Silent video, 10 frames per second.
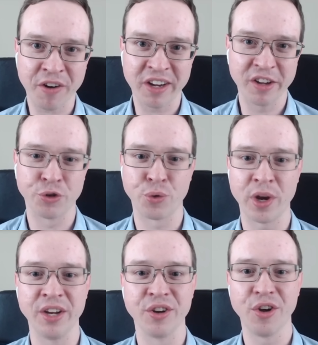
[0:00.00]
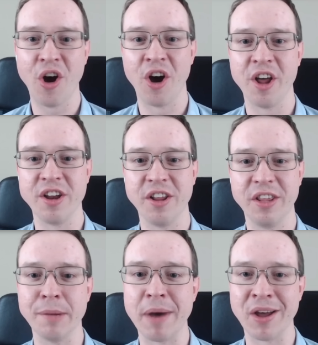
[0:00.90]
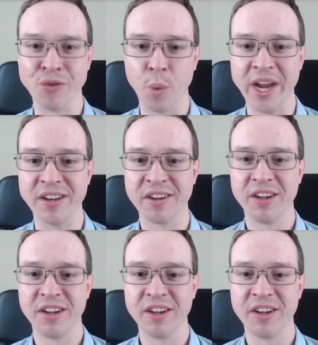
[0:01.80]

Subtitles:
constrained on the amount of weight